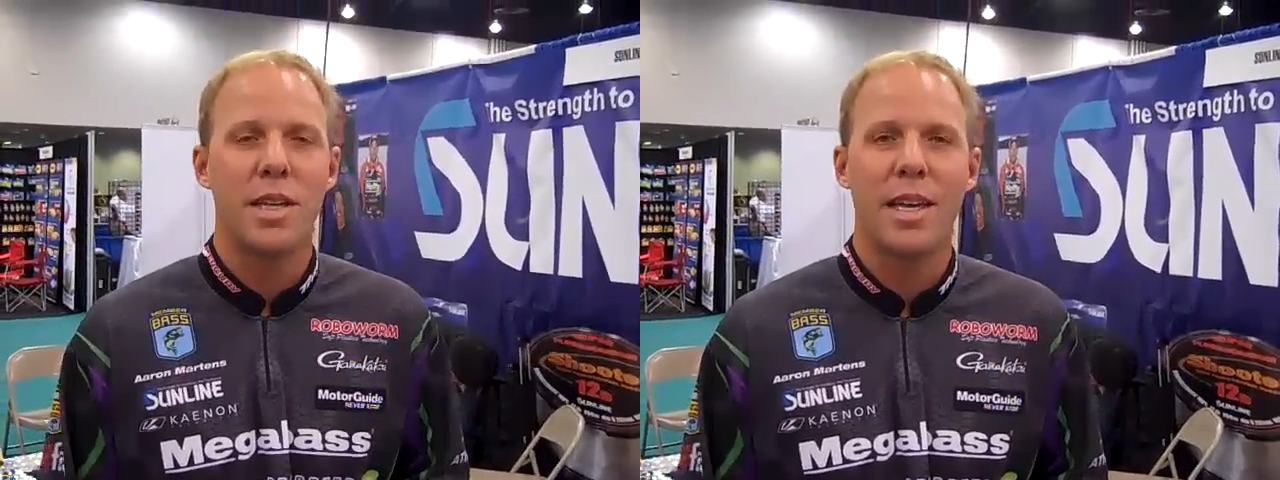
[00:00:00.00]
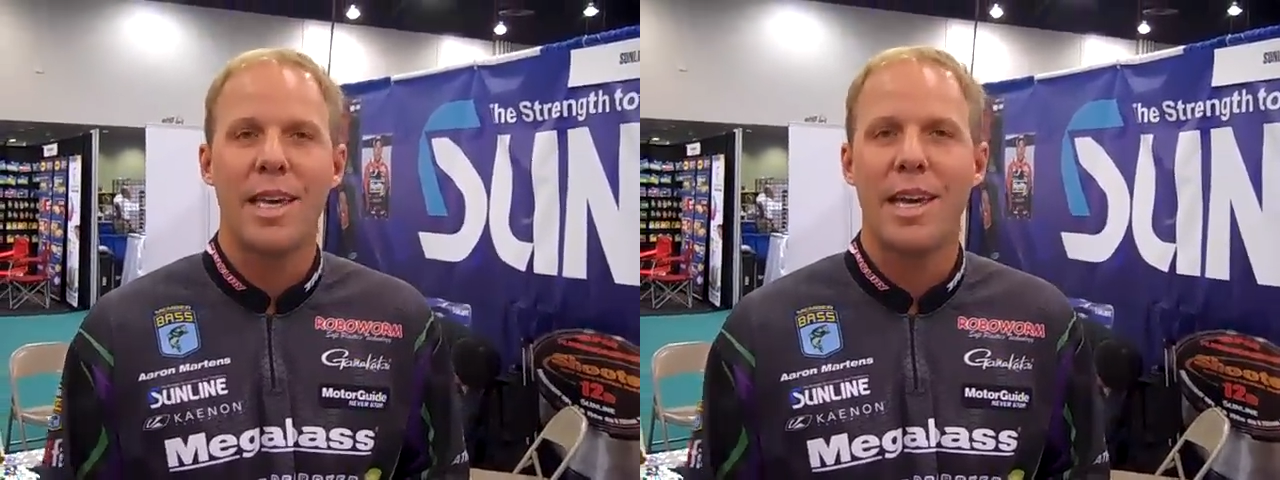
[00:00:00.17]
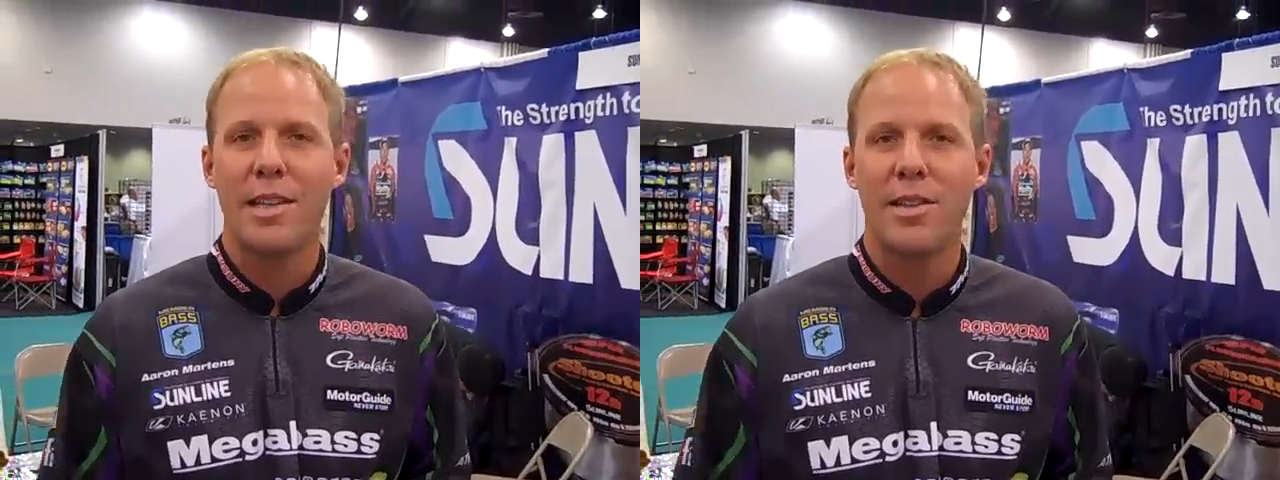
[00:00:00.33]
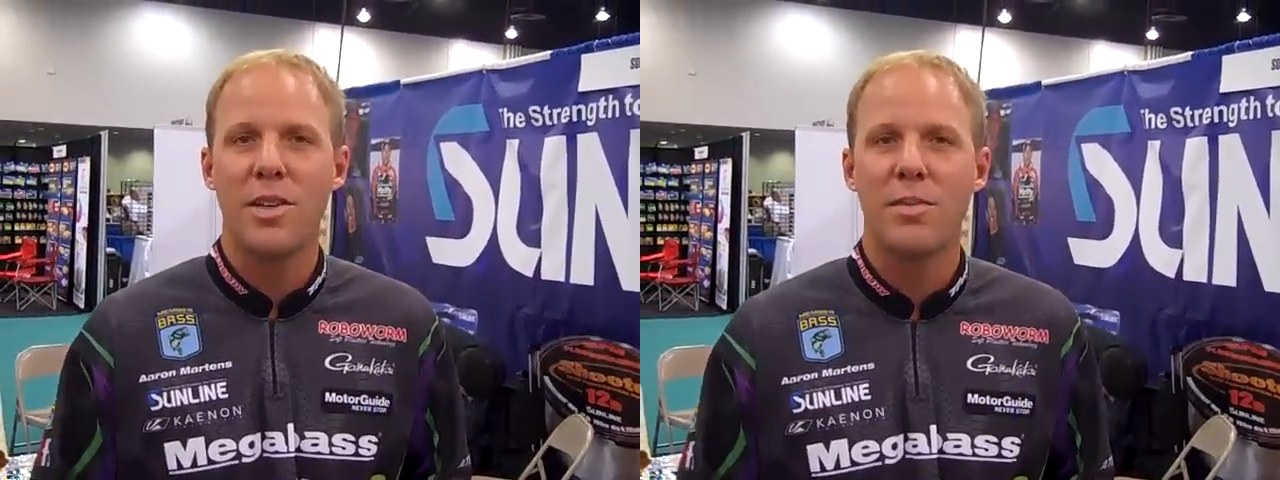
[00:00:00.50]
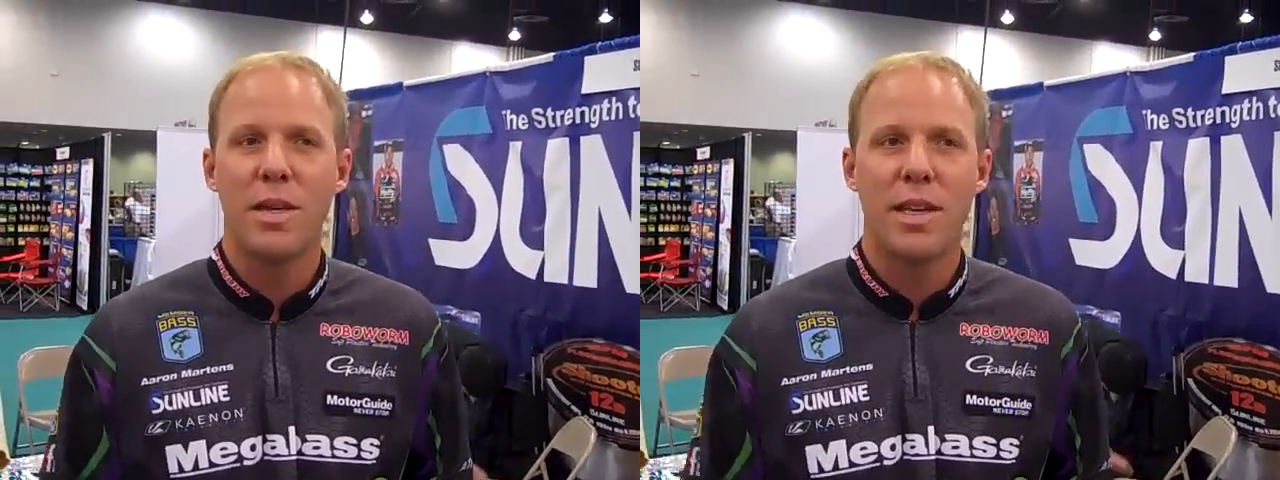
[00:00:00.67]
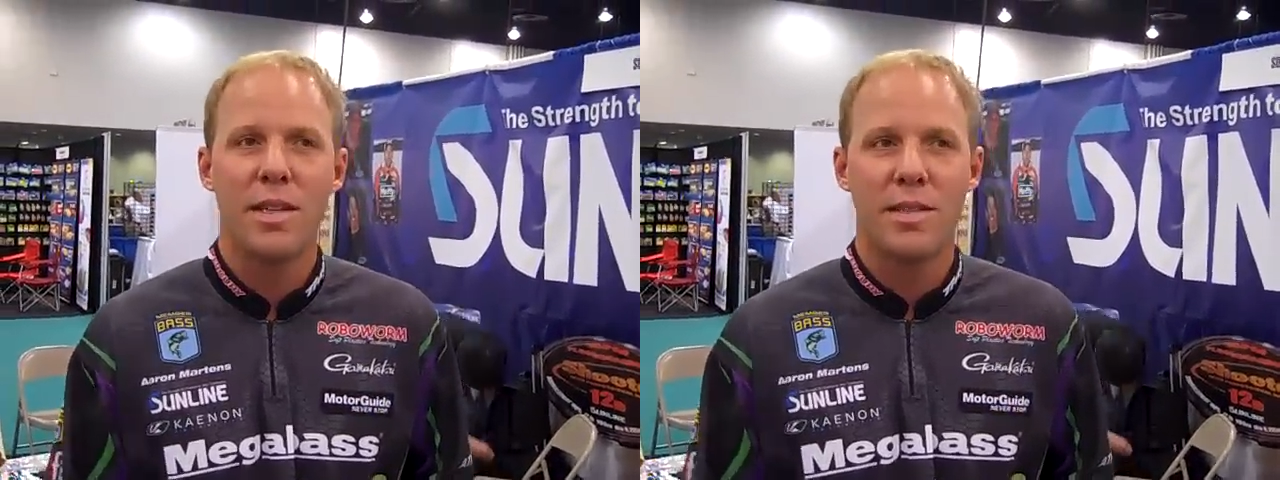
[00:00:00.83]
I can't do it
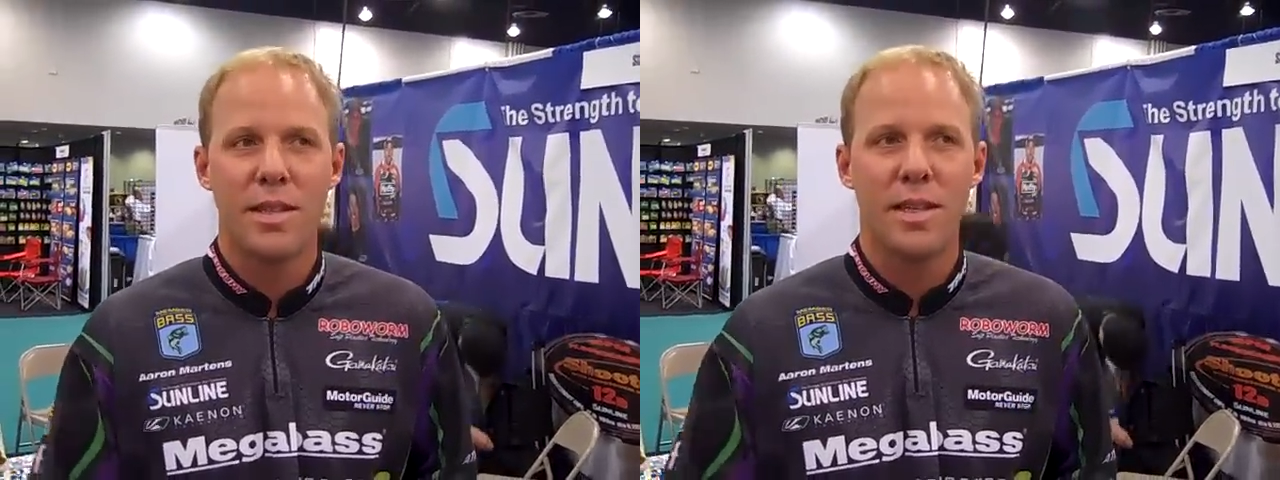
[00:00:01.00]
because